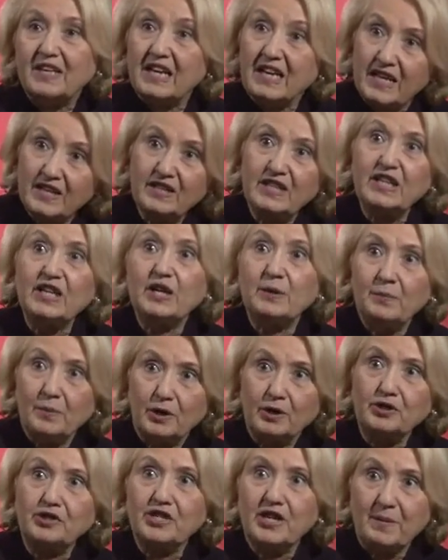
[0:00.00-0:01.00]
in the
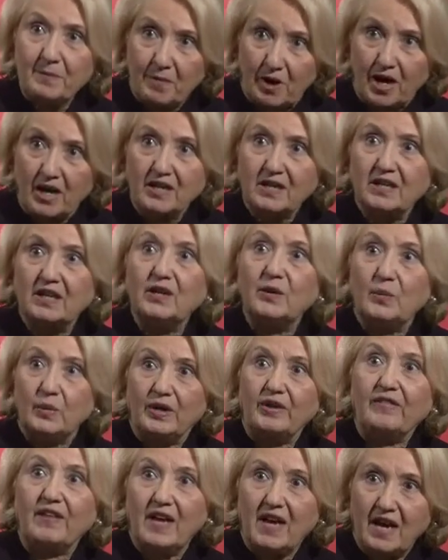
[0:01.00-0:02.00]
emerging market
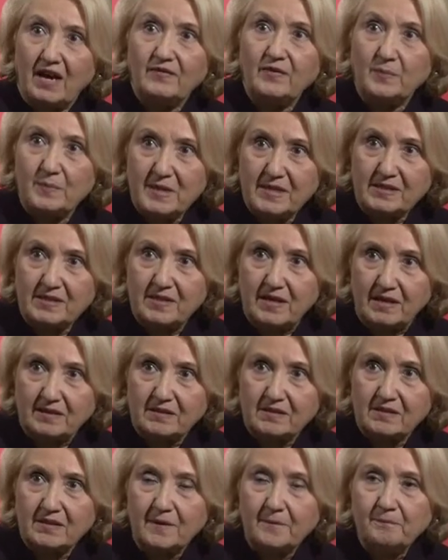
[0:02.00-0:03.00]
where they have a
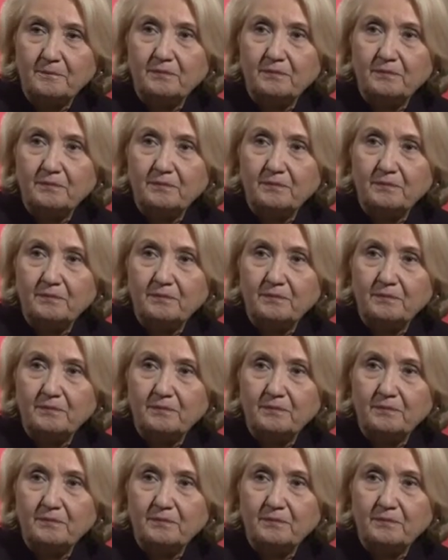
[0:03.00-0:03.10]
business.